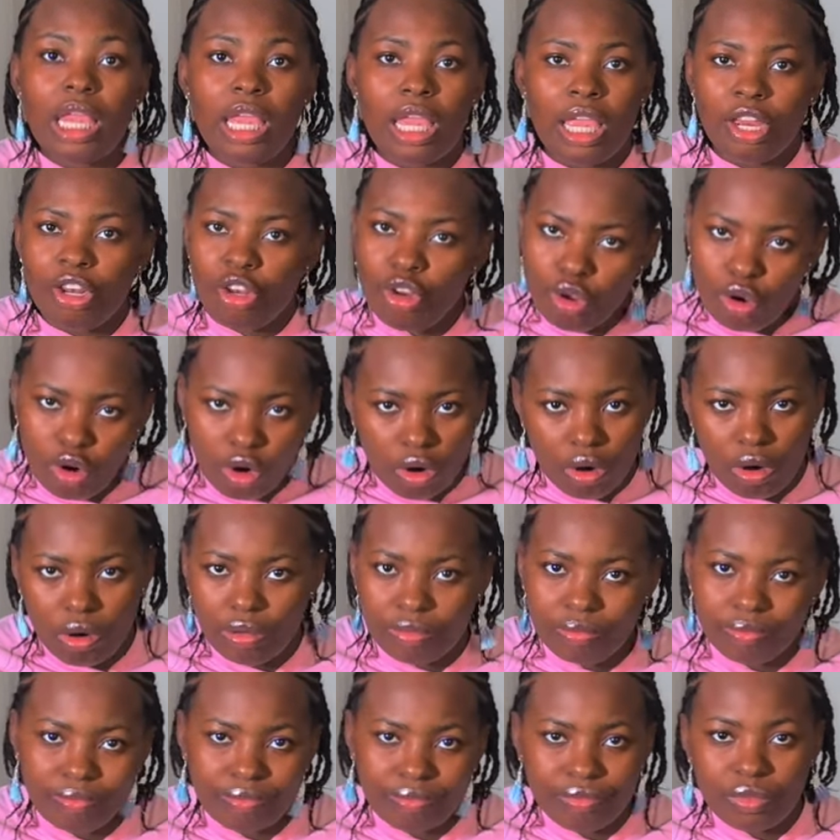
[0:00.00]
in
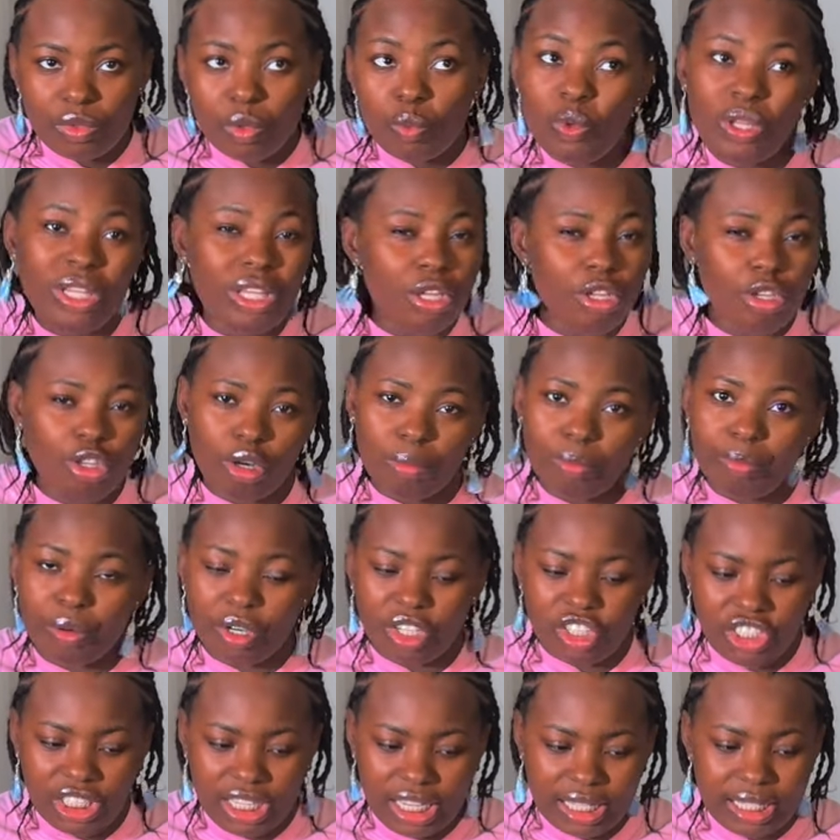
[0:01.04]
your within your
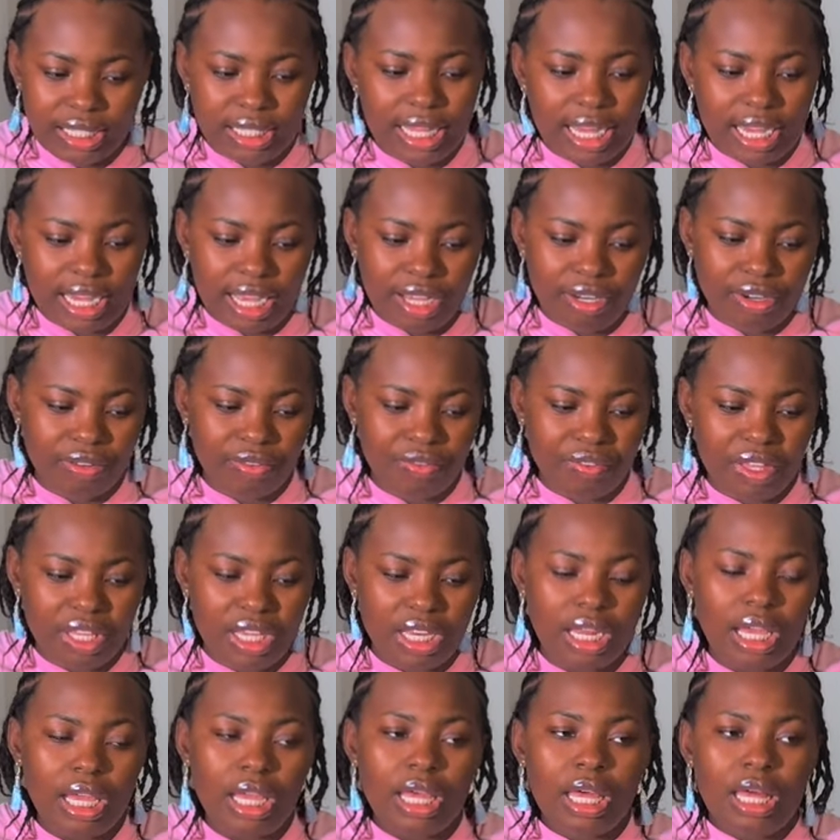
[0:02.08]
budget, that kind of
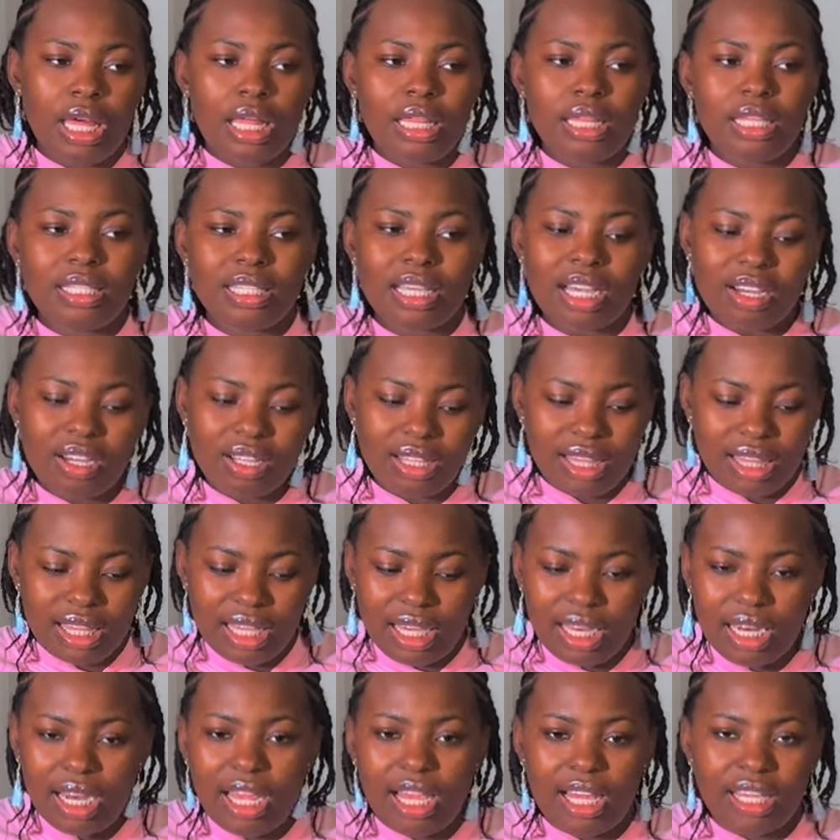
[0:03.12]
thing. The second
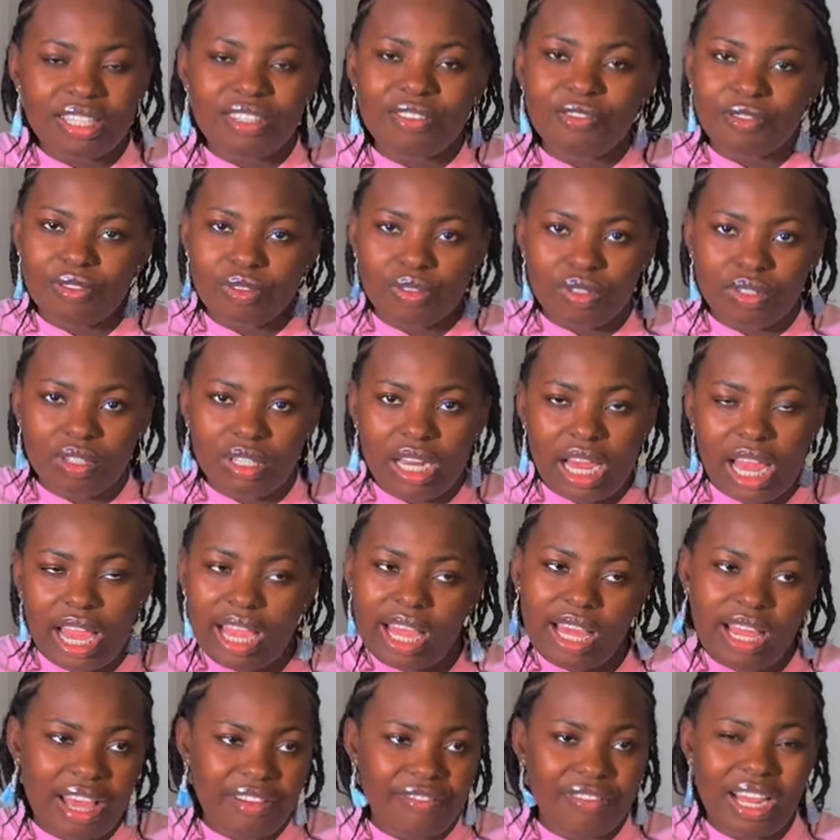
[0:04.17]
thing is food.
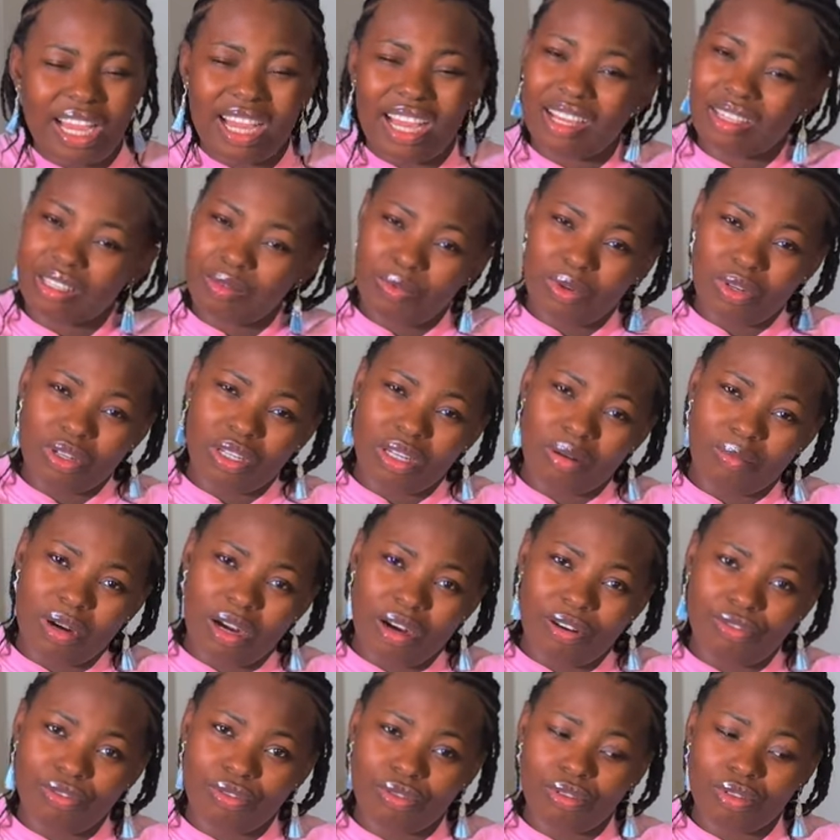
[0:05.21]
I feel like I've spoken
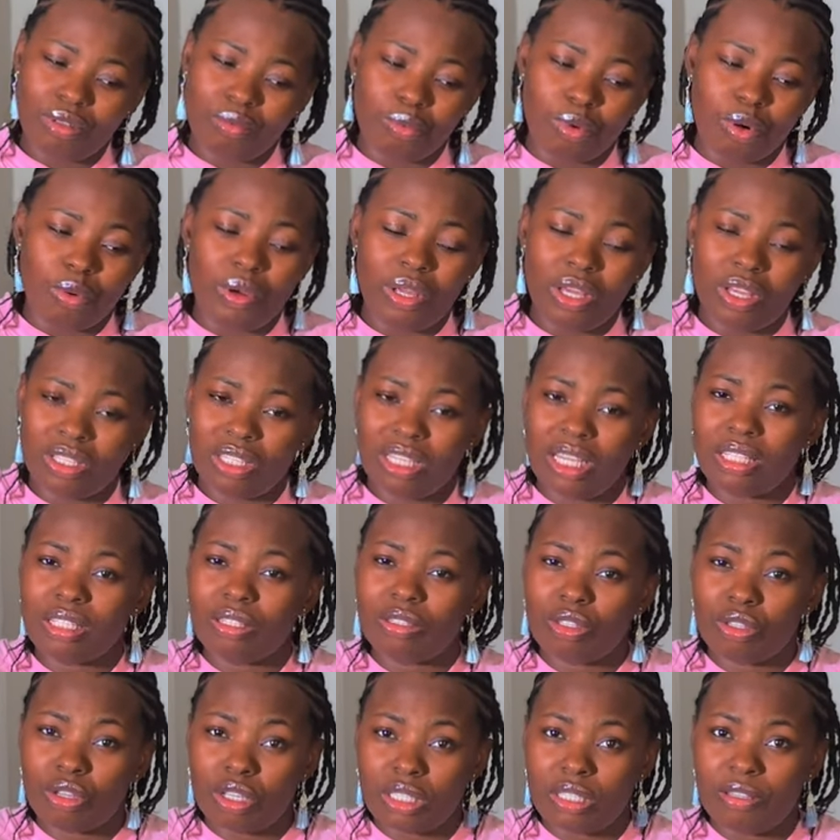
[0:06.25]
about food, but when you're
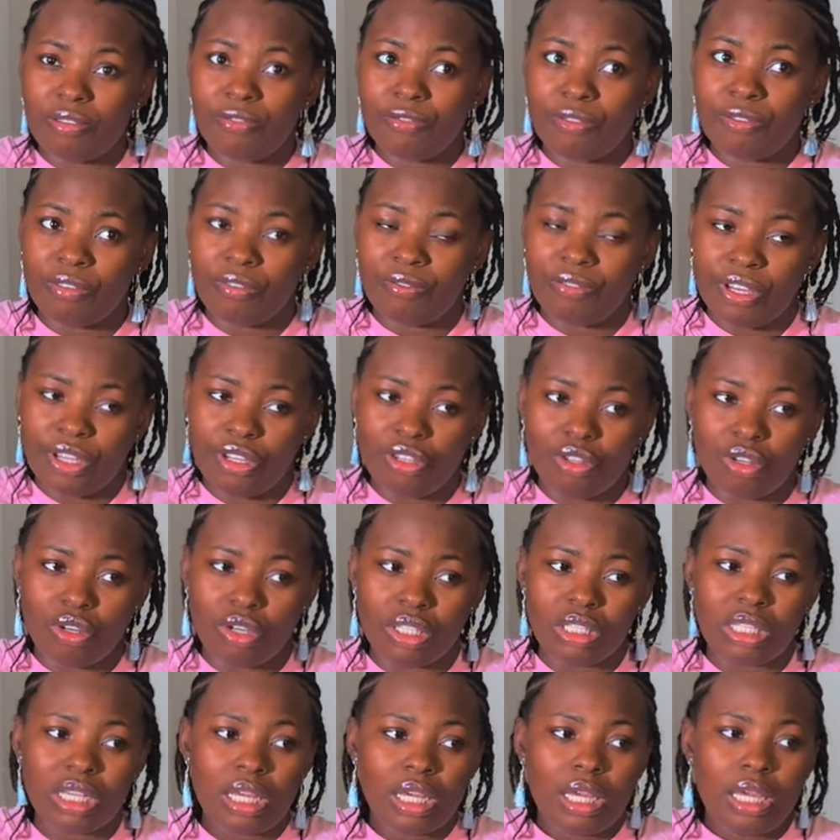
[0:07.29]
sourcing for
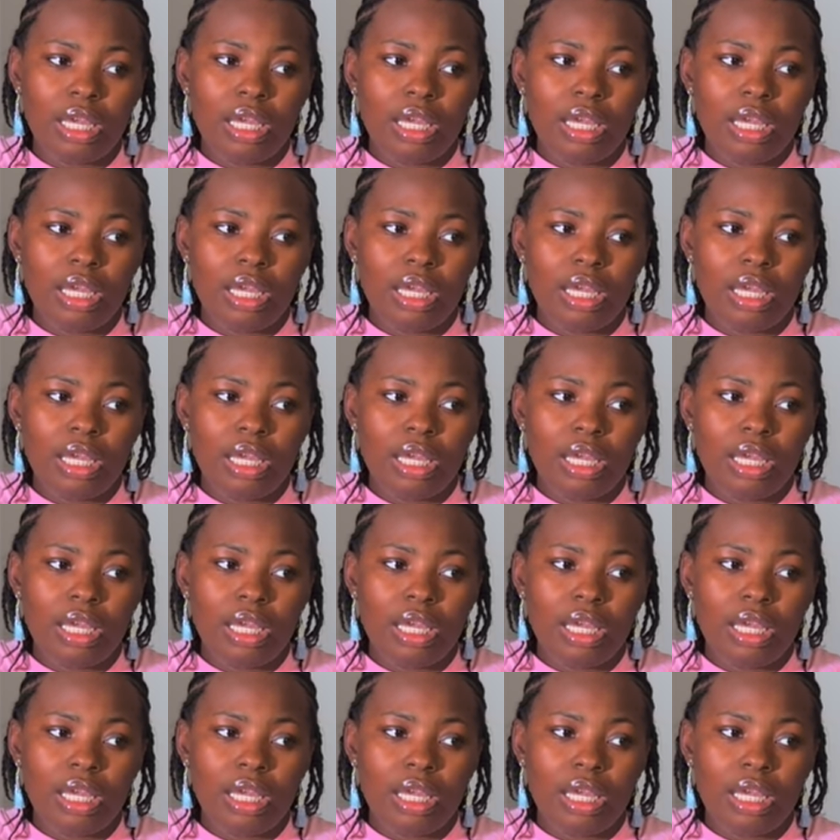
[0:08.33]
vendors,